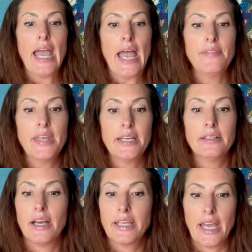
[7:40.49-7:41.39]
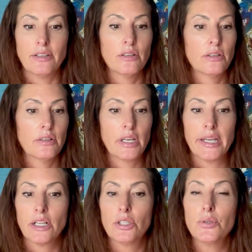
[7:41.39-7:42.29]
And then again,
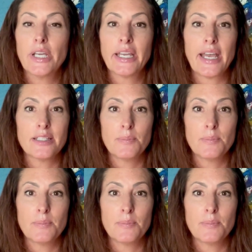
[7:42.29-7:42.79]
including as